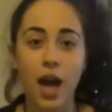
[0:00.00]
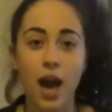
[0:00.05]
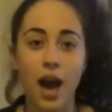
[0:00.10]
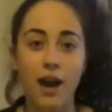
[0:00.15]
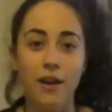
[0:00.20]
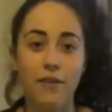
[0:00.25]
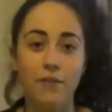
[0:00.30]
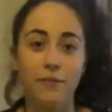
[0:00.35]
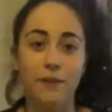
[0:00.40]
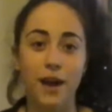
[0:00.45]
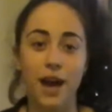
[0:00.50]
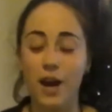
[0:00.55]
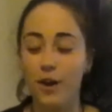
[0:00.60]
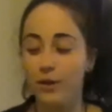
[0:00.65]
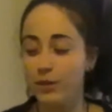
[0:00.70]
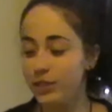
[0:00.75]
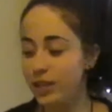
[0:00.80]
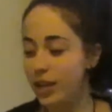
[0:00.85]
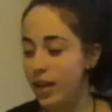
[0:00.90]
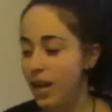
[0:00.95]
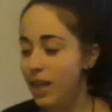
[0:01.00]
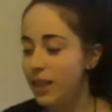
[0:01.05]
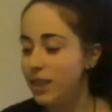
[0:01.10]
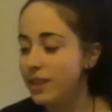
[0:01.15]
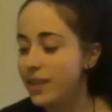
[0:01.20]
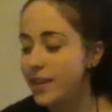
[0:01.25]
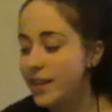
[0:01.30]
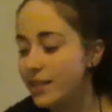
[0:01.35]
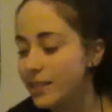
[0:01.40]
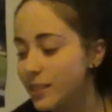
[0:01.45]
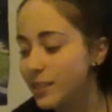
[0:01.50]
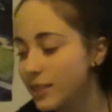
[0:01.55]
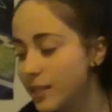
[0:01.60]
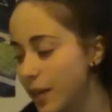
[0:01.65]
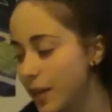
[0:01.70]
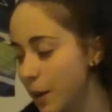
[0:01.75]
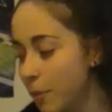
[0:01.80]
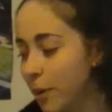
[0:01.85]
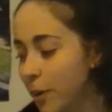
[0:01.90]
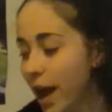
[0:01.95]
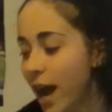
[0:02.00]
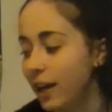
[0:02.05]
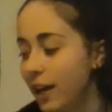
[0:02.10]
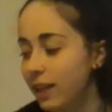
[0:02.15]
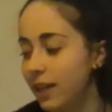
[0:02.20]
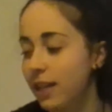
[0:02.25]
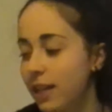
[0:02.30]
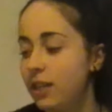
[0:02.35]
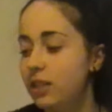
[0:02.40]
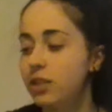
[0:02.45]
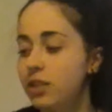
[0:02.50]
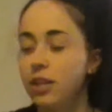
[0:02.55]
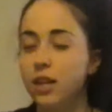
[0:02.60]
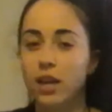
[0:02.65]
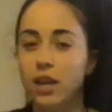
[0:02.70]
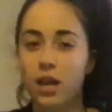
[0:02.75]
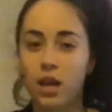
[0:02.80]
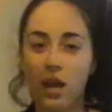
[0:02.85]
I found this package